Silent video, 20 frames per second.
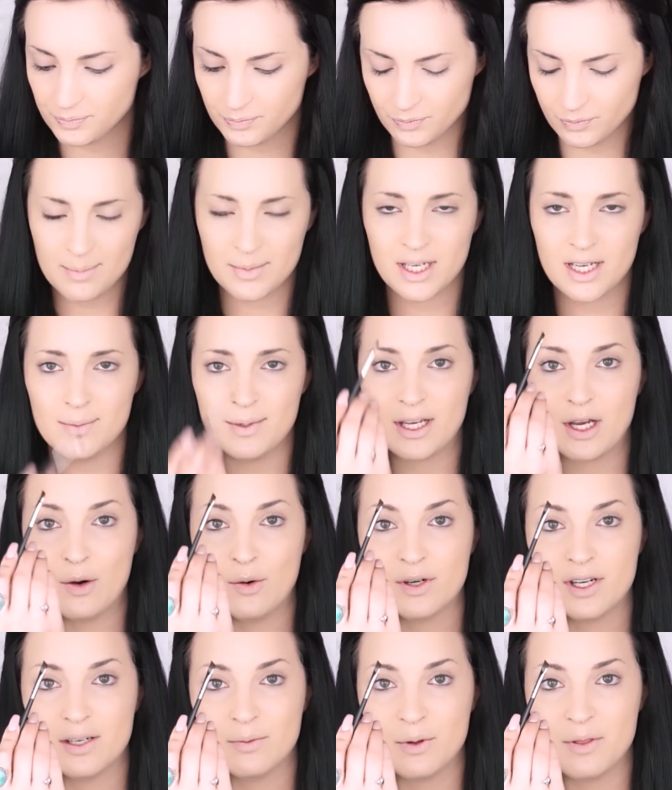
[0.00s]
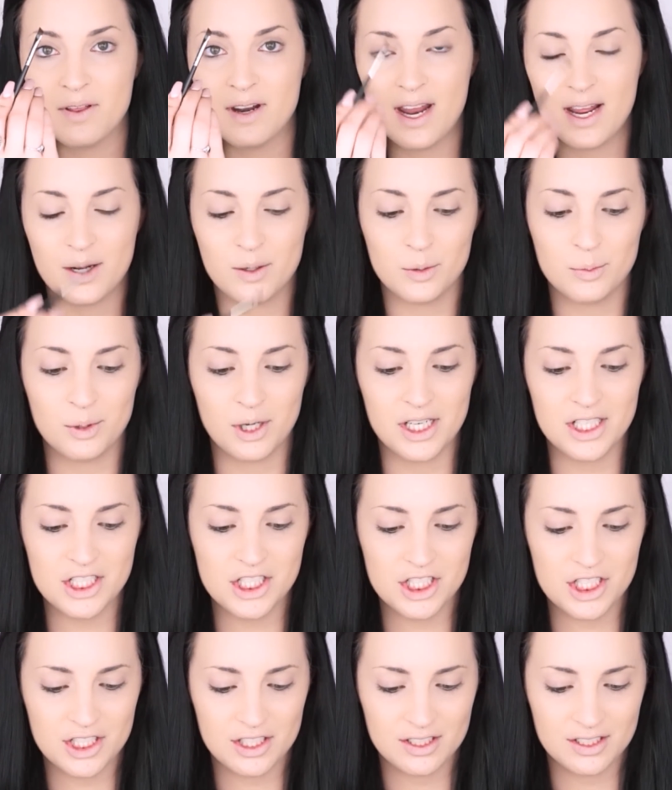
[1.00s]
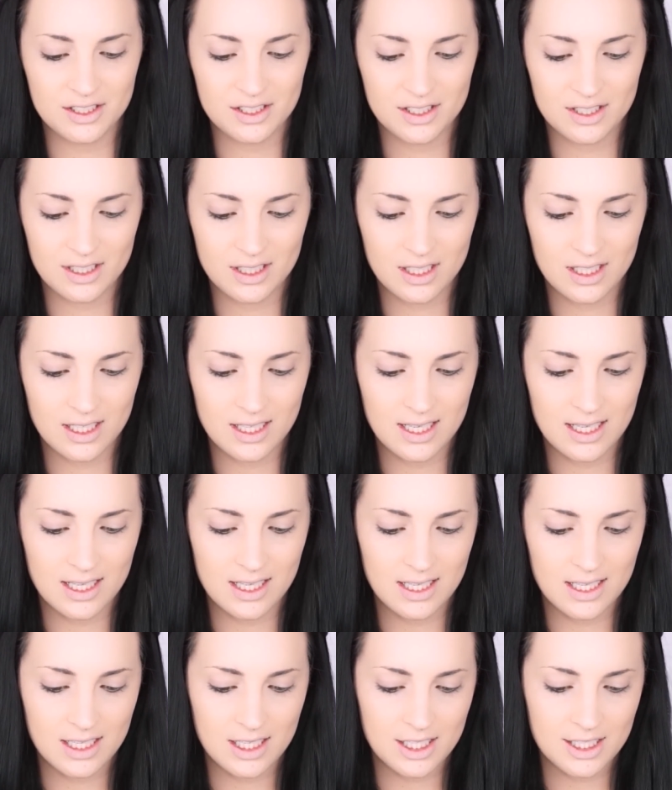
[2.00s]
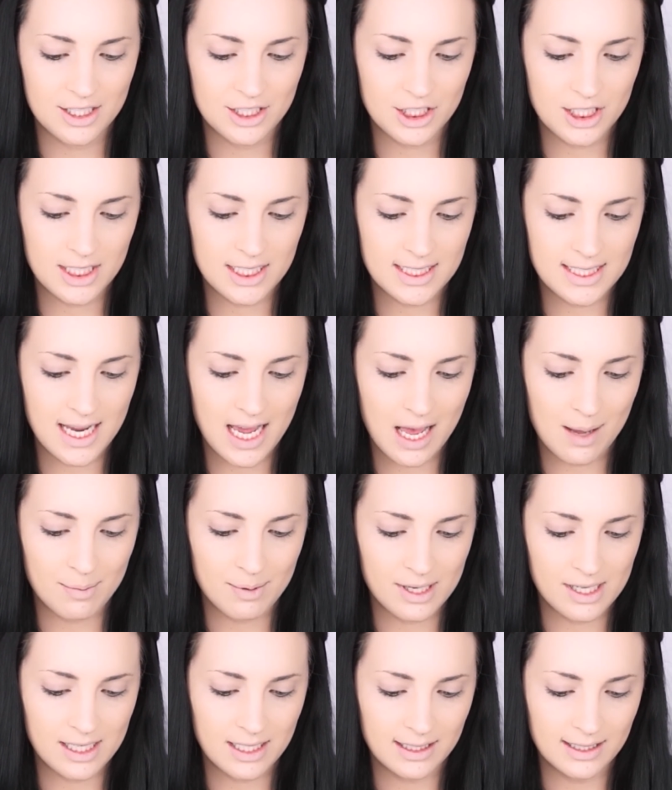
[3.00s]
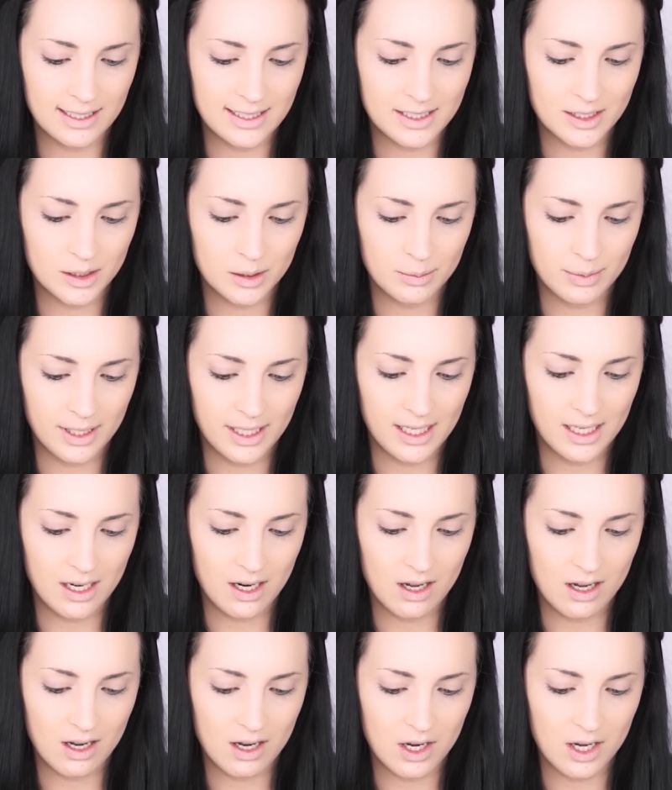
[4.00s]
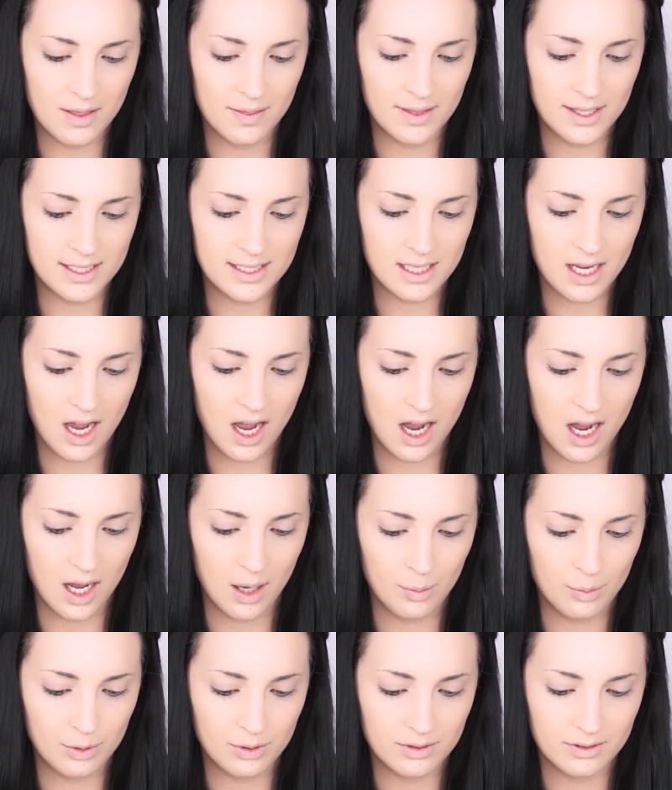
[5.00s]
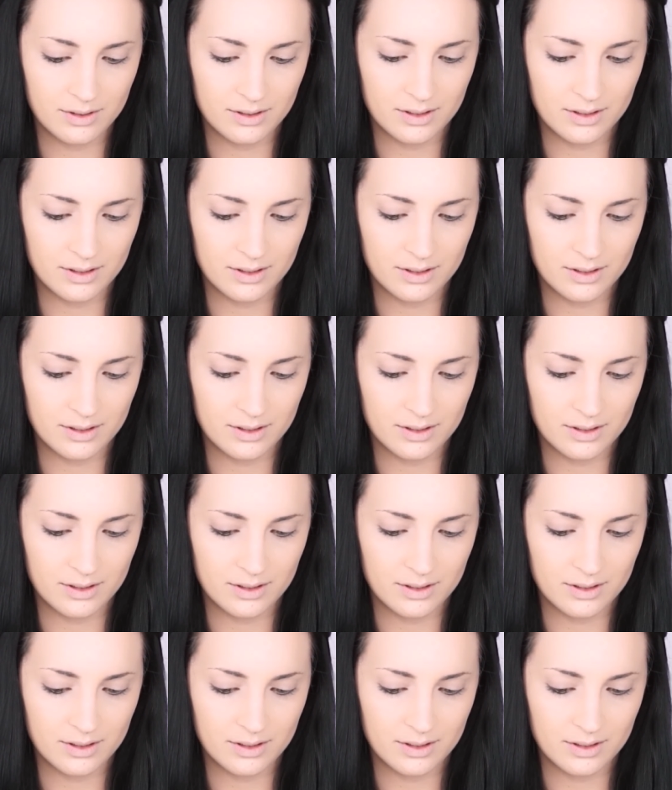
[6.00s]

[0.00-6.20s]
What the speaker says: I'm going to be going in with an angle brush, just tapping a little bit on the top.